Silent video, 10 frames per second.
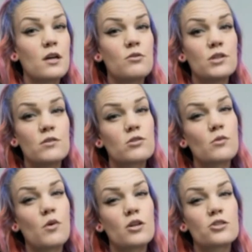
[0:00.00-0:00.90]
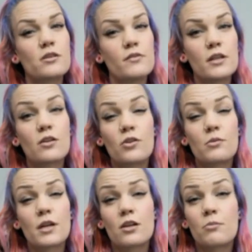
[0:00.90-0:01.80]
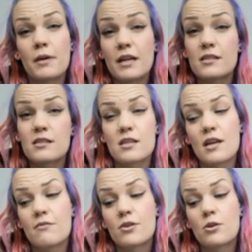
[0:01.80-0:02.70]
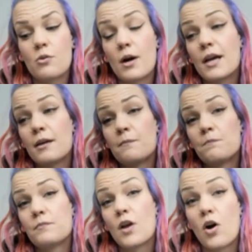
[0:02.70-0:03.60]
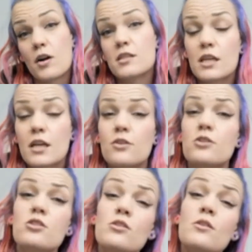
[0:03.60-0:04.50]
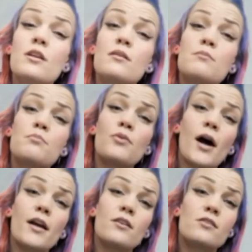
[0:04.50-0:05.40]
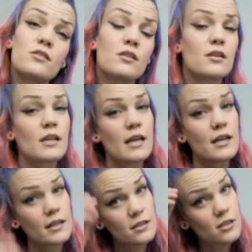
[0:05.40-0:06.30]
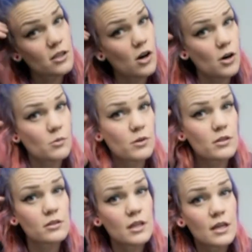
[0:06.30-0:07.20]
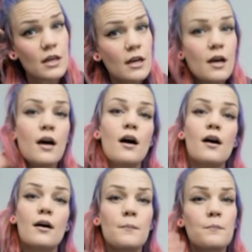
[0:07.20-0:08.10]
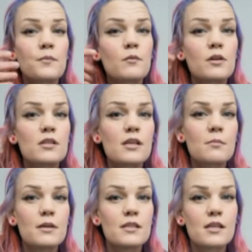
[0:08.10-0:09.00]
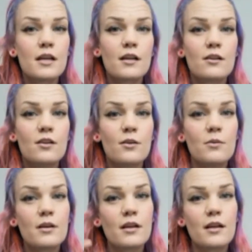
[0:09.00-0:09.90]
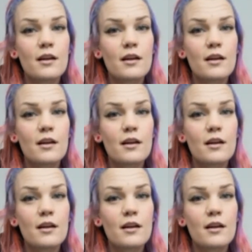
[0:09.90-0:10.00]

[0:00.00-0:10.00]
who used to wash their vehicle on a regular basis. I never quite honestly understood it prior to getting into the car world. What is that piece of hair doing?